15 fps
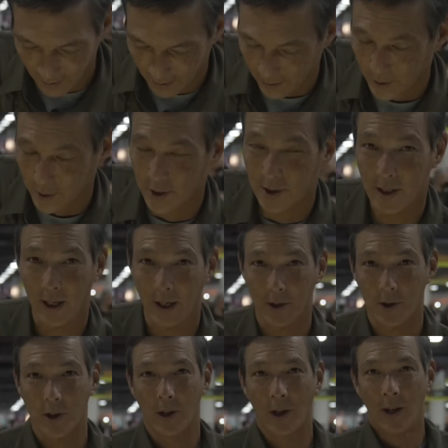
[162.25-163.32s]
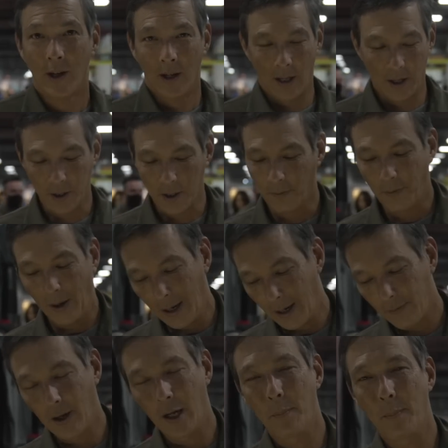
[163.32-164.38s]
Stitch. Now, this is a
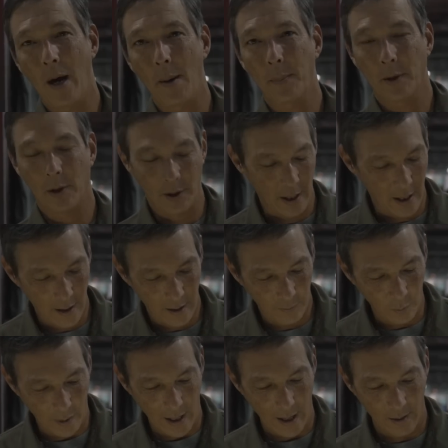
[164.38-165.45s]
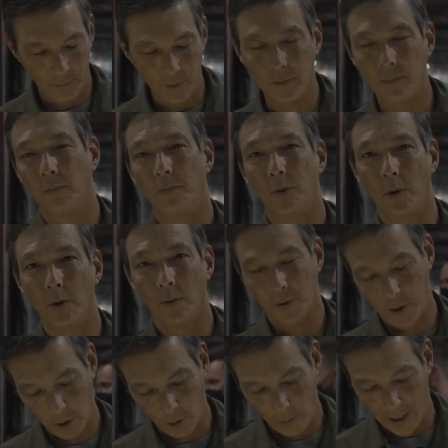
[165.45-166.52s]
very popular knife. We have full
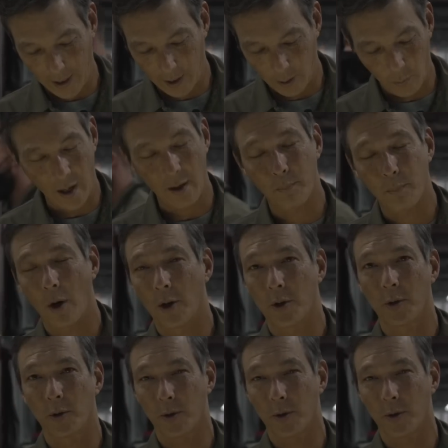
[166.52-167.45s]
serrated, we have partial